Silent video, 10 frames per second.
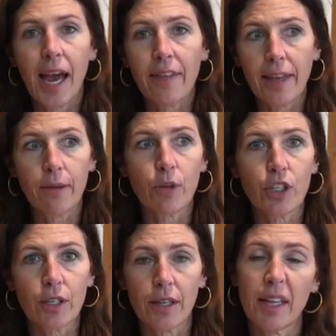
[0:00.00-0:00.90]
and
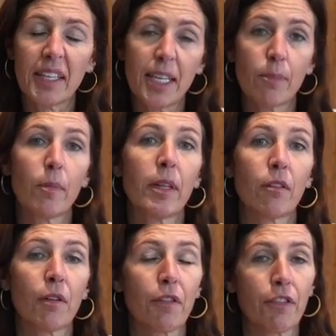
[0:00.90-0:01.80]
then keep them in
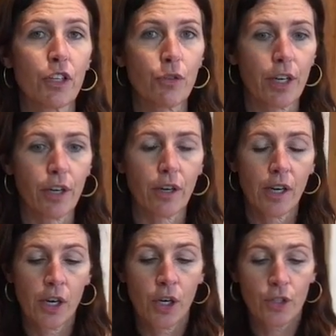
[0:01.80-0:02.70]
the
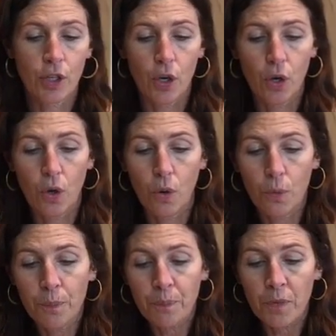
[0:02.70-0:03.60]
refrigerator.
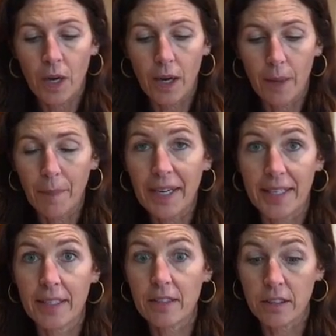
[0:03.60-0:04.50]
So my
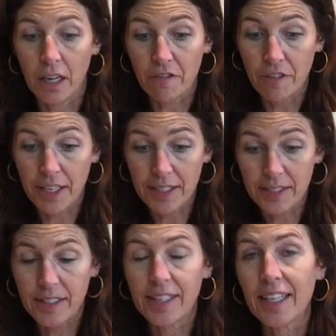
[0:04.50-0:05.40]
kids love
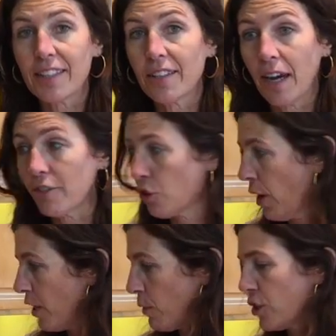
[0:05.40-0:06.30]
this. I've
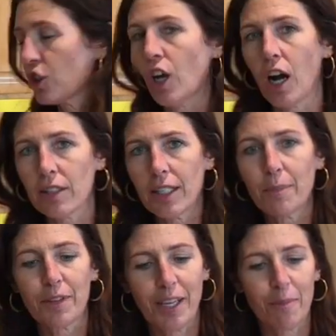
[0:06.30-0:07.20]
tried it with
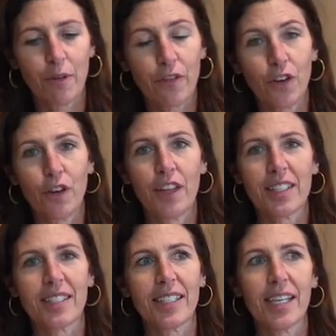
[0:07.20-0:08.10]
chocolate, but they prefer
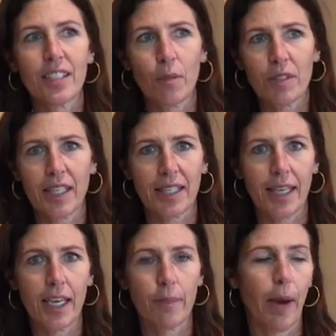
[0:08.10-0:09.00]
this. It tastes almost like
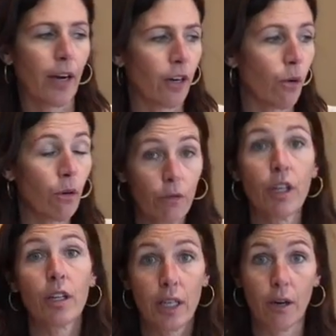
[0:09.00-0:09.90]
cake batter, or
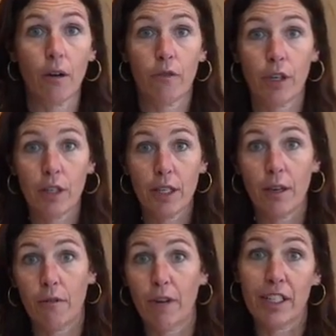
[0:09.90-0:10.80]
really a
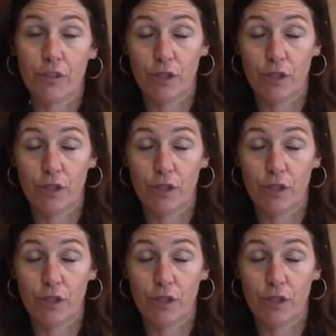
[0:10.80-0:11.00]
Rice